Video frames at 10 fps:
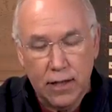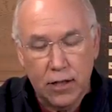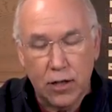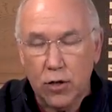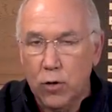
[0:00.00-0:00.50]

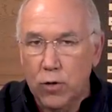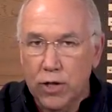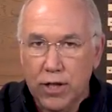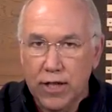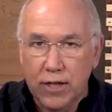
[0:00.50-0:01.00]
They're a
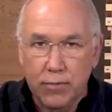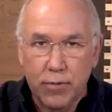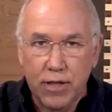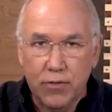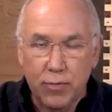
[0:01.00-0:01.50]
cold hardy
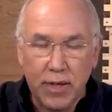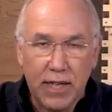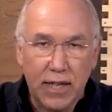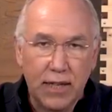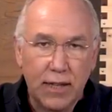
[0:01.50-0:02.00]
breed of
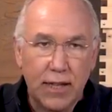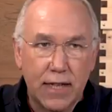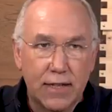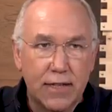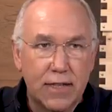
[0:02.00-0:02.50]
bee
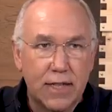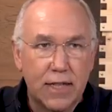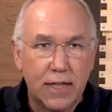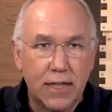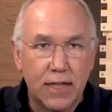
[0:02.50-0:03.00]
that
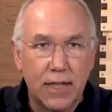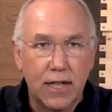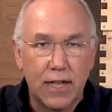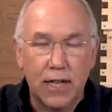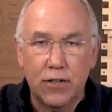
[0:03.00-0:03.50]
uh,
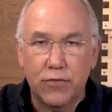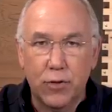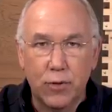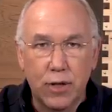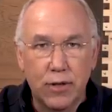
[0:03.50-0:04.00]
can handle
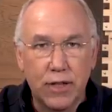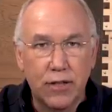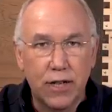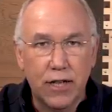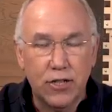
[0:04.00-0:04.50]
varroa.
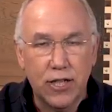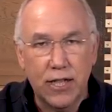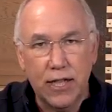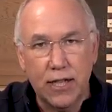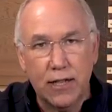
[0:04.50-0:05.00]
They're
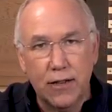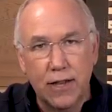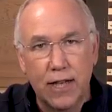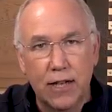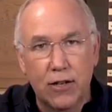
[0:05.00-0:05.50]
hygienic.
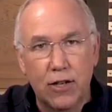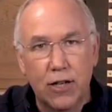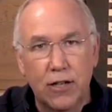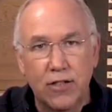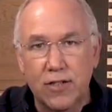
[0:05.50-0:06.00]
They
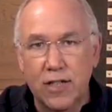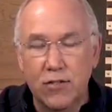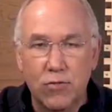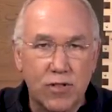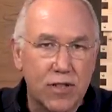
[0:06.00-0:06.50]
are
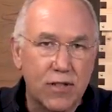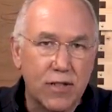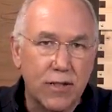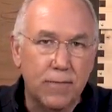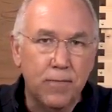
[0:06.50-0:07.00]
disease
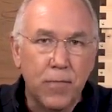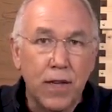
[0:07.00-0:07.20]
resistant.